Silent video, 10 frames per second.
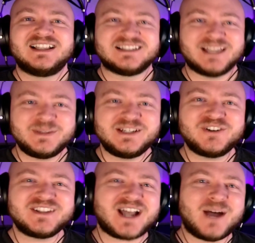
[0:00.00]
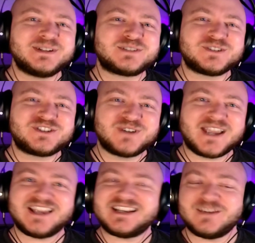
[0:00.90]
Let me know in the comments what you
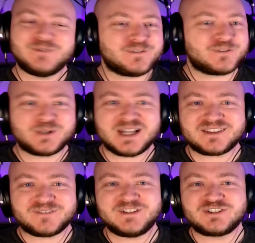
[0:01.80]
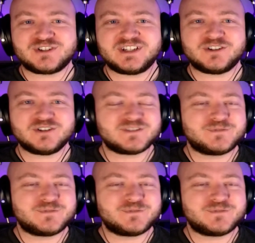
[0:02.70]
get, even if they're not the featured heroes.